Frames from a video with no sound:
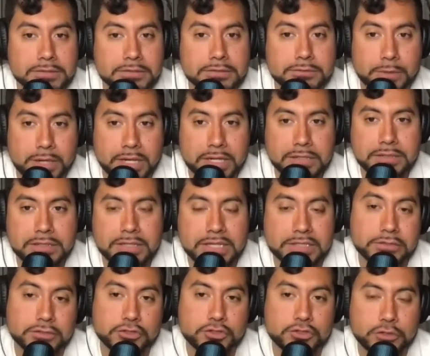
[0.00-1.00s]
right?
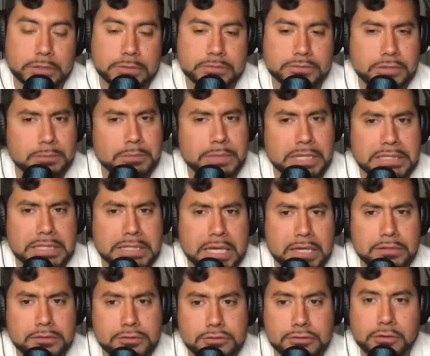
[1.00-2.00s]
At the strip. So I'm like, yeah,
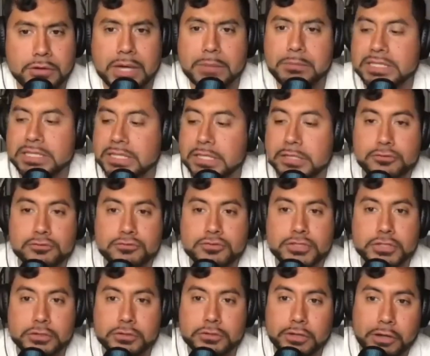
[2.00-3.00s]
I make that
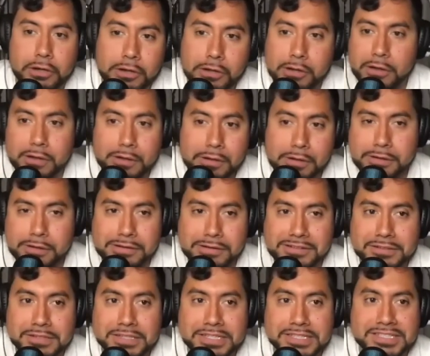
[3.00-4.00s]
U-turn.
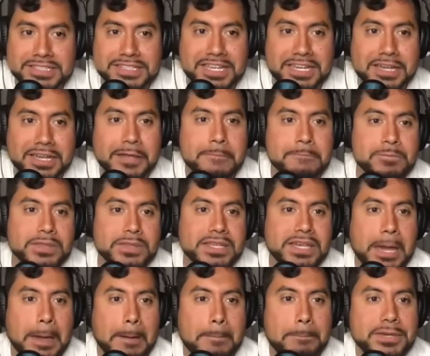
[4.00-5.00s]
And then I
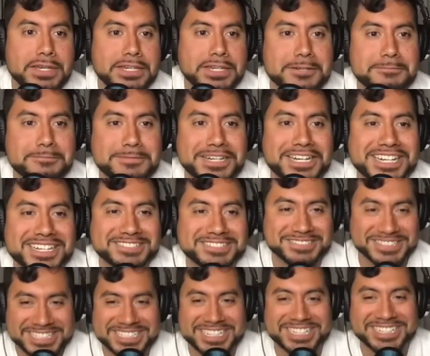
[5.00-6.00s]
pick them up,
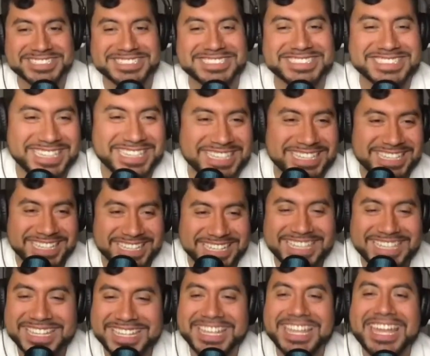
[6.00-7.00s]
you know what I'm saying?
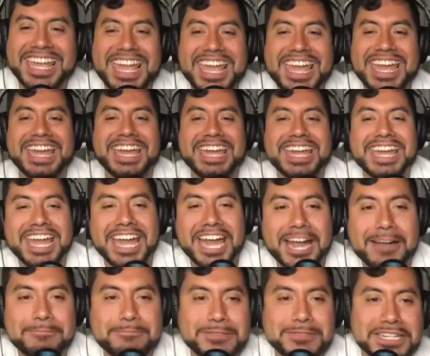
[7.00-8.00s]

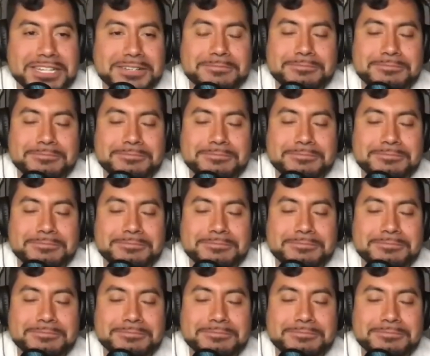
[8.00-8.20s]
I pick them